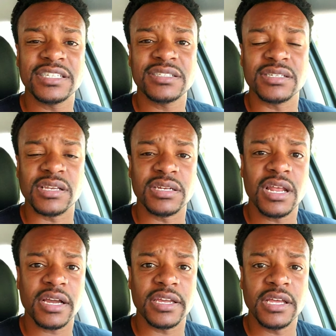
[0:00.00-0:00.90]
just as a
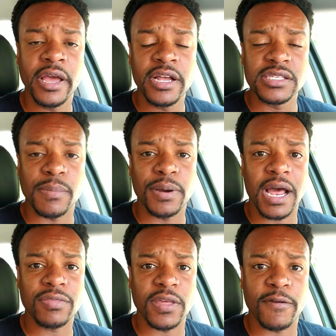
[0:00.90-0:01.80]
nugget to
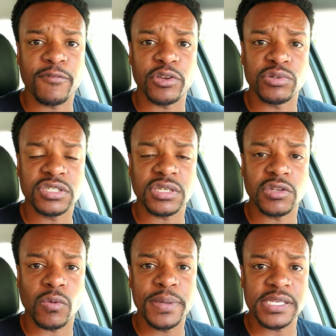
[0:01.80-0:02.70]
put out there for you, just a
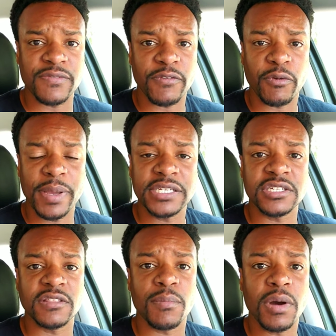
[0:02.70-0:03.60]
little piece of
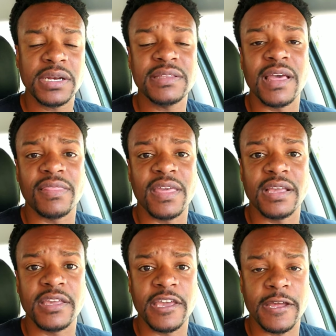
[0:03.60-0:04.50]
information, the money that
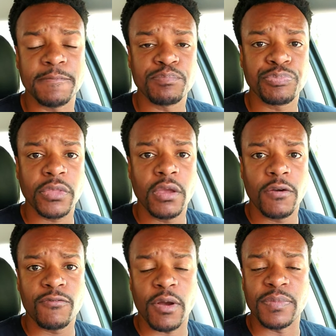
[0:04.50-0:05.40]
they get
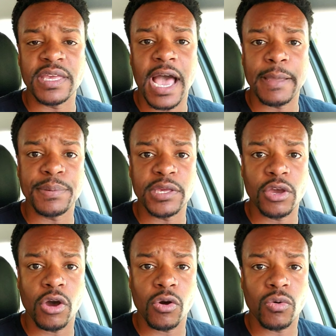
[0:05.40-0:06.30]
from the
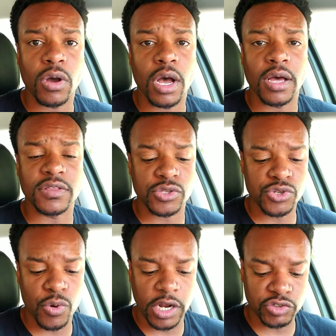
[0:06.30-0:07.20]
IPO, the
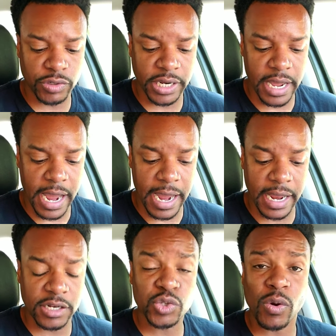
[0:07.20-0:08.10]

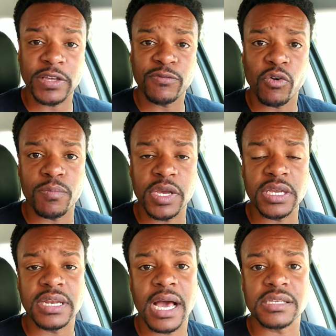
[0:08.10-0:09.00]
$224
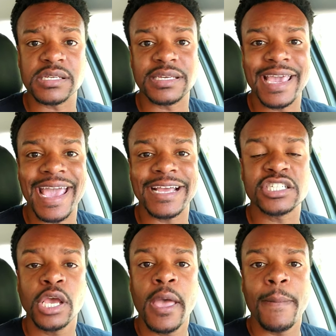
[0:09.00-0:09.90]
million in
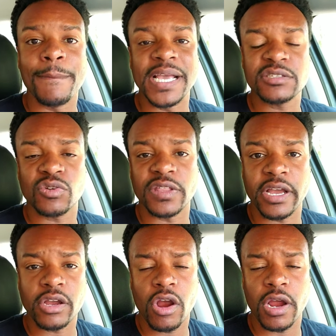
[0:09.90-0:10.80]
cash, based on
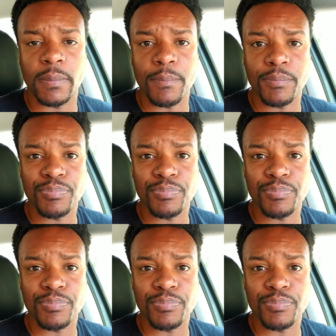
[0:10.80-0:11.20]
their current